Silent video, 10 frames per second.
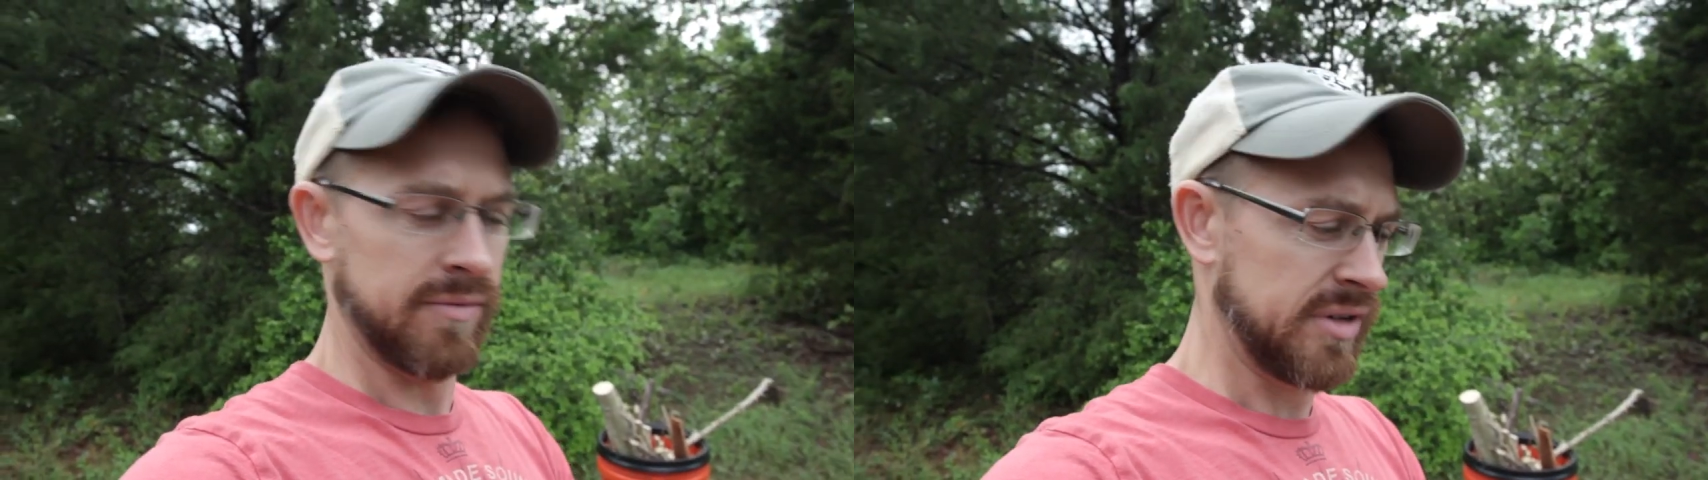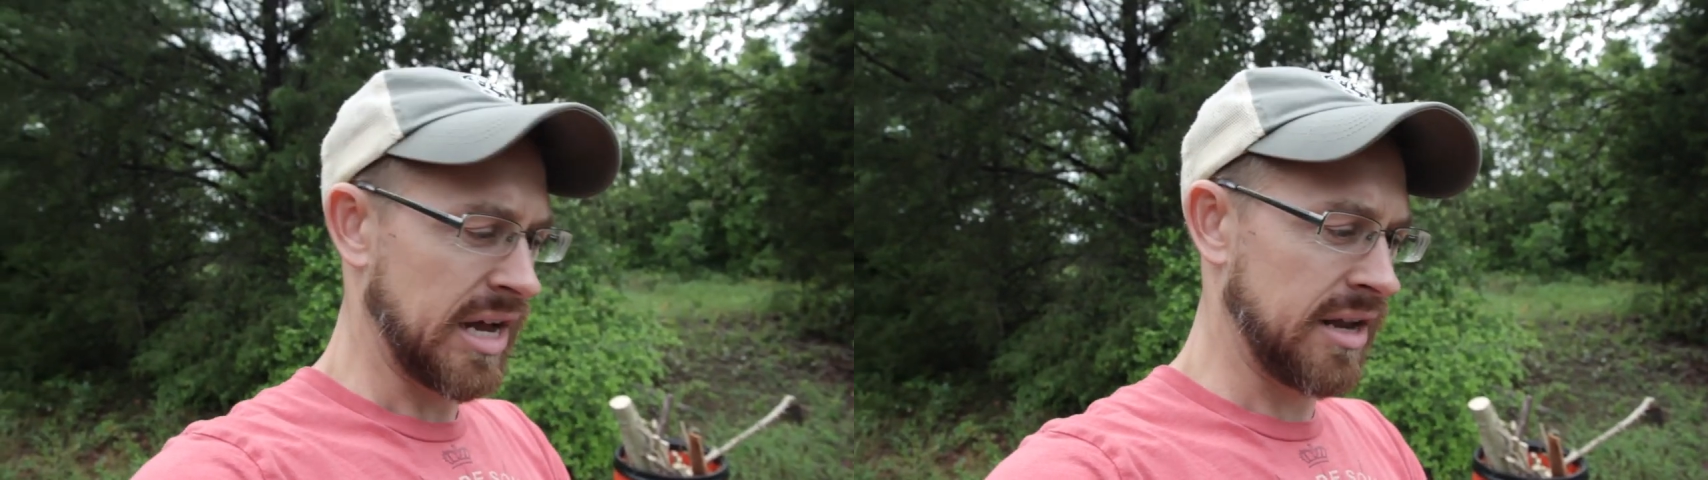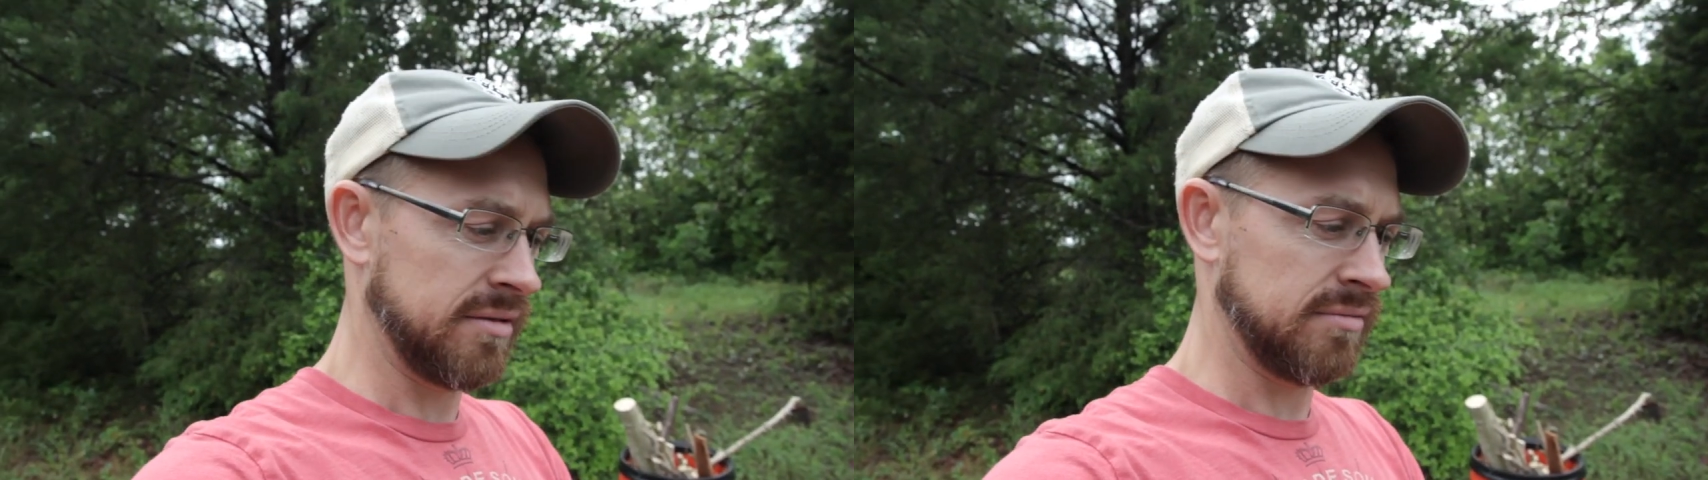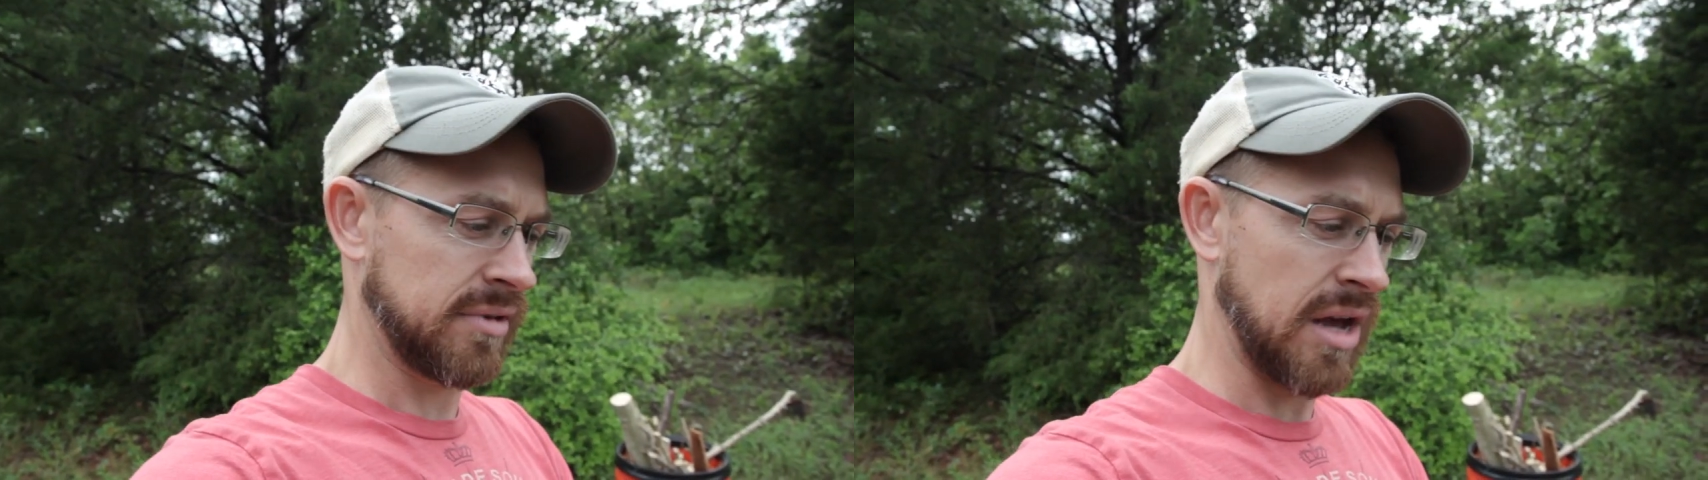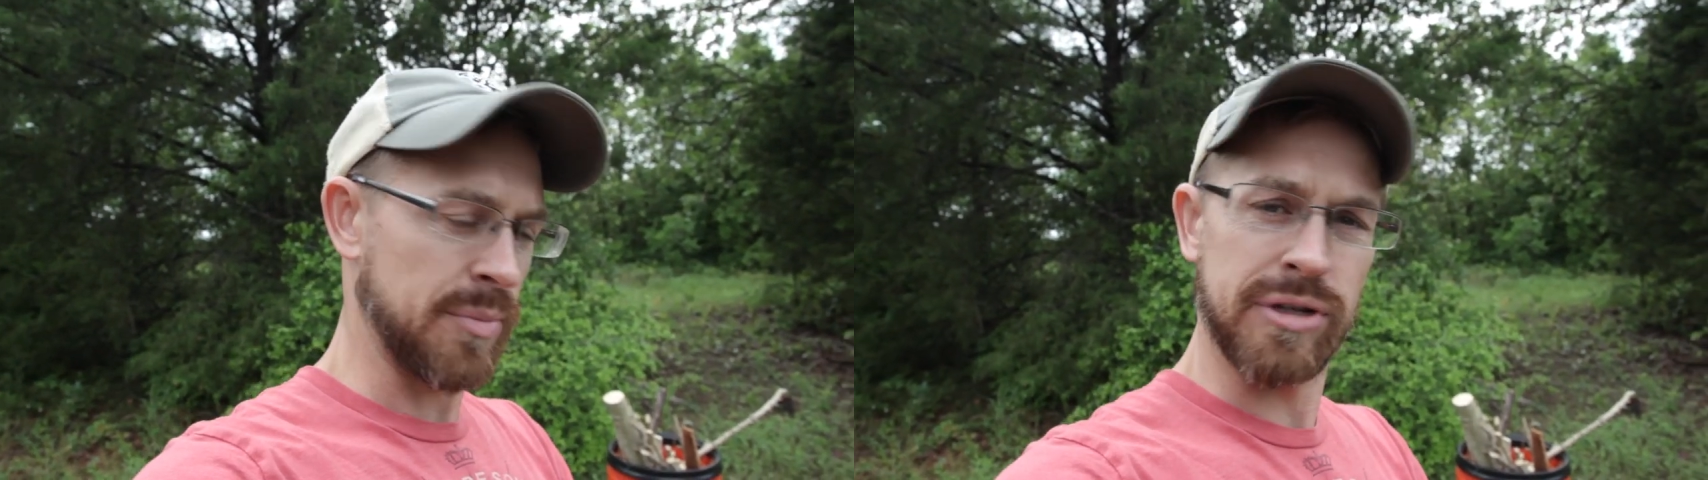Done it
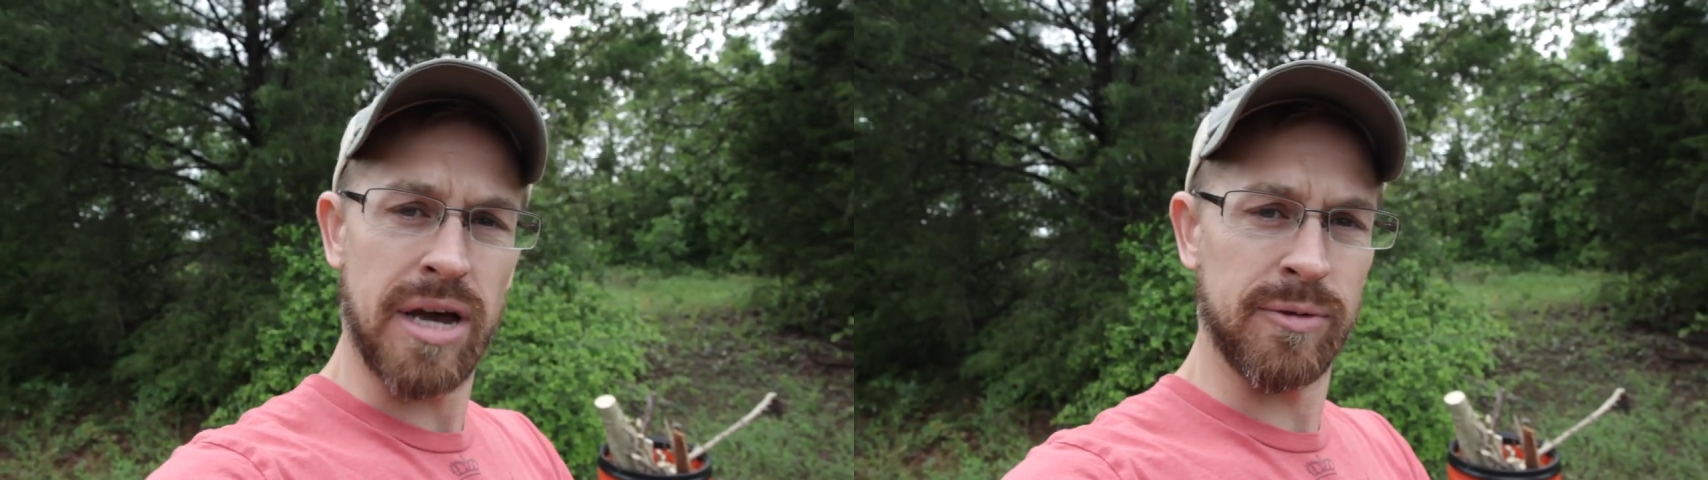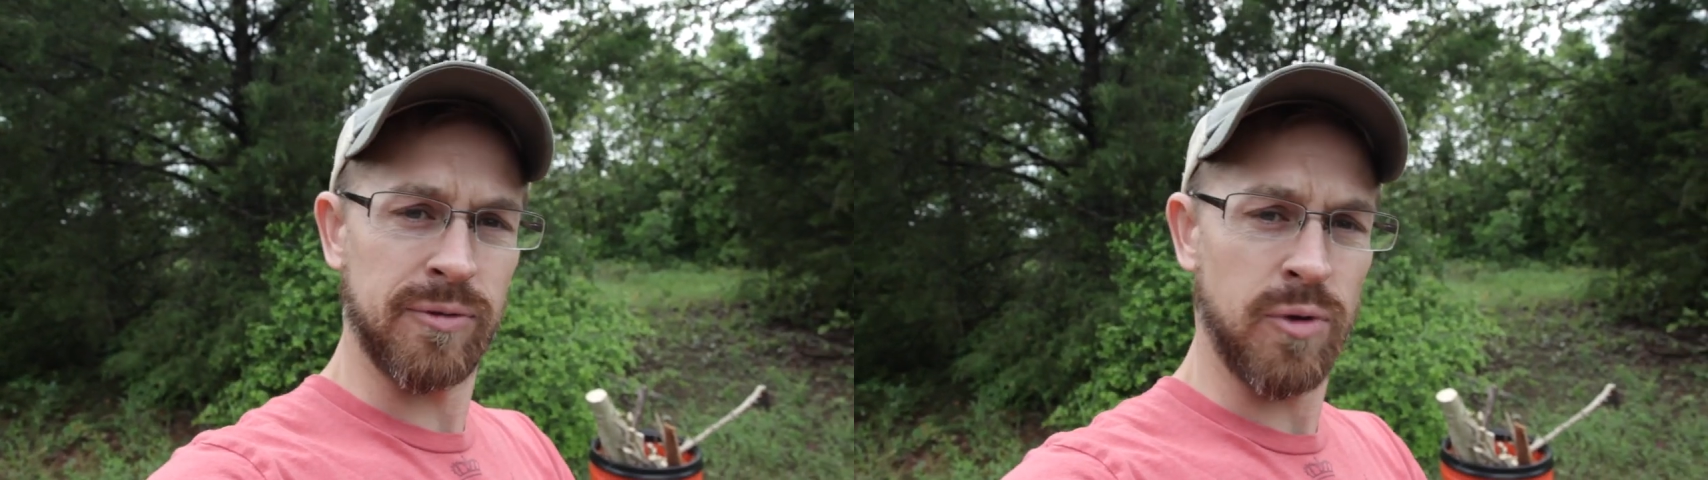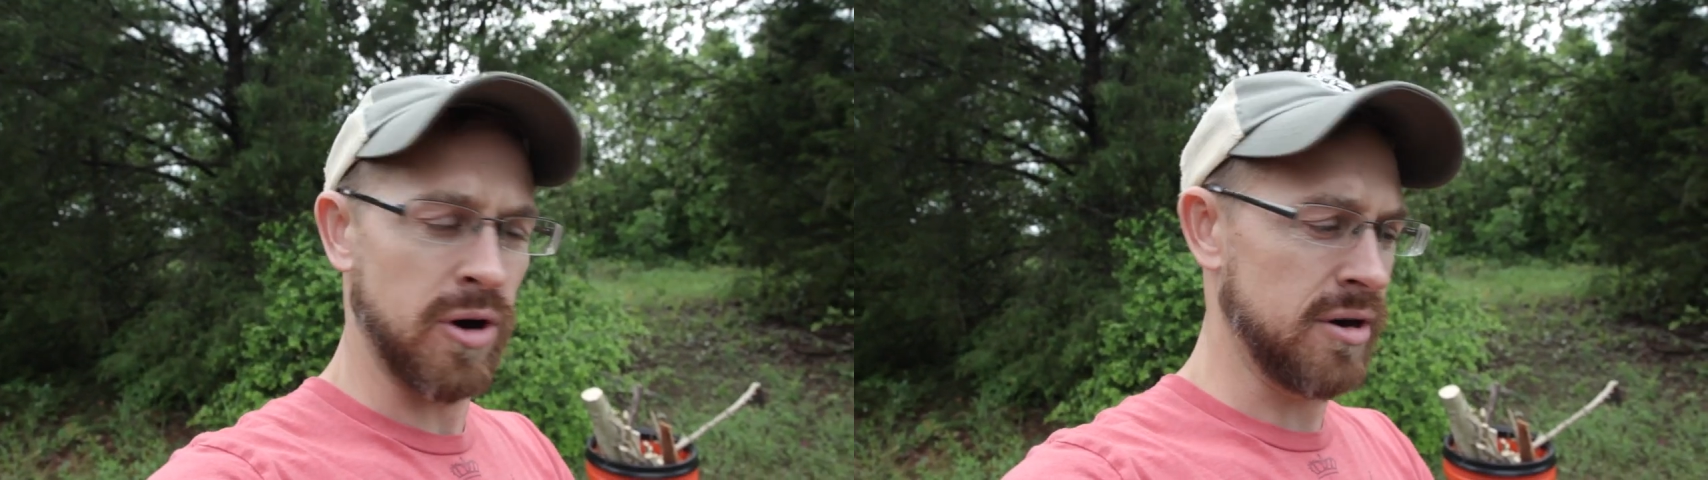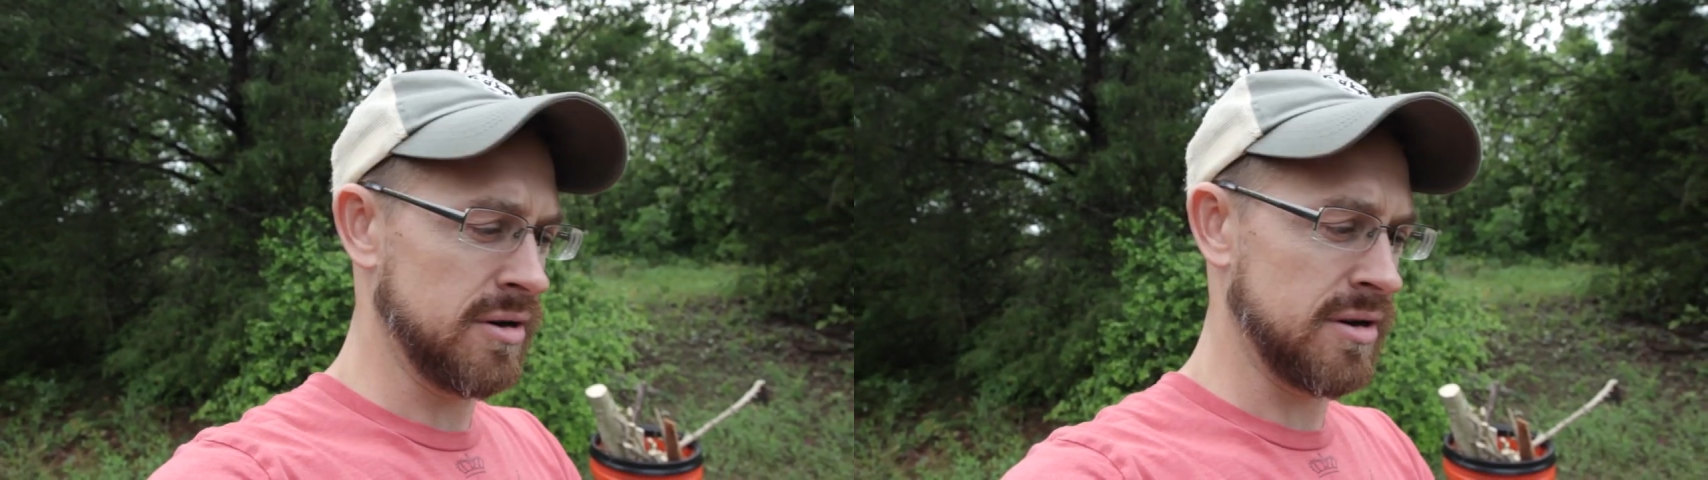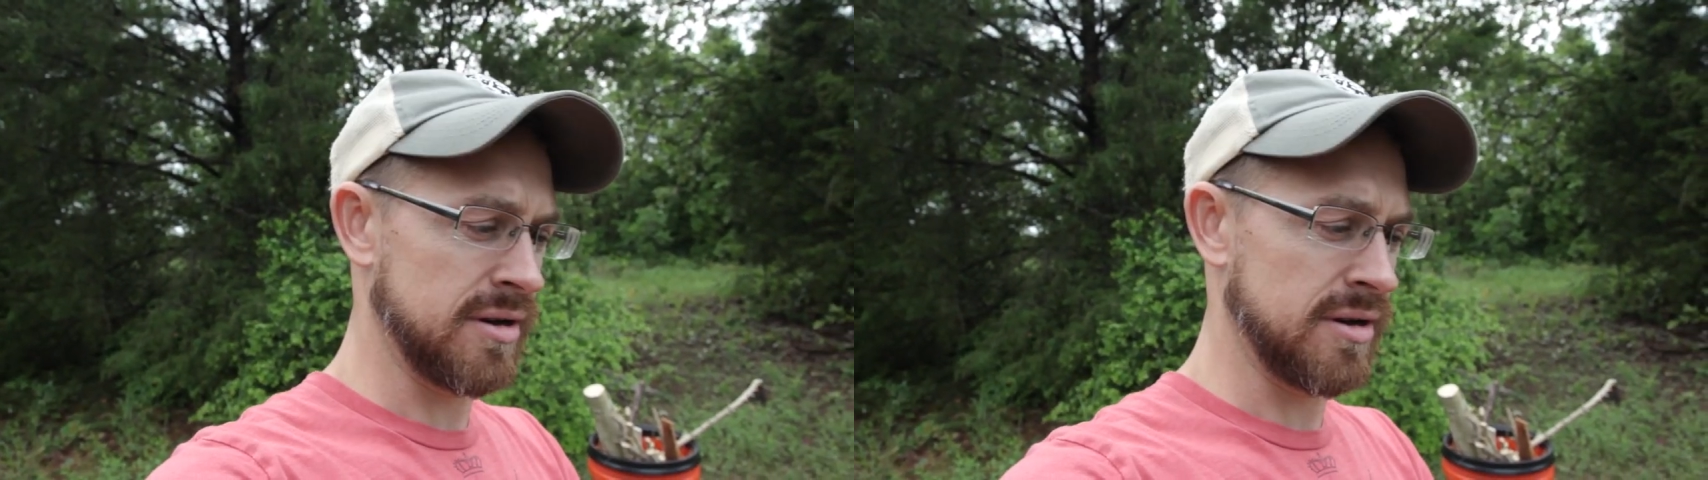a couple times before.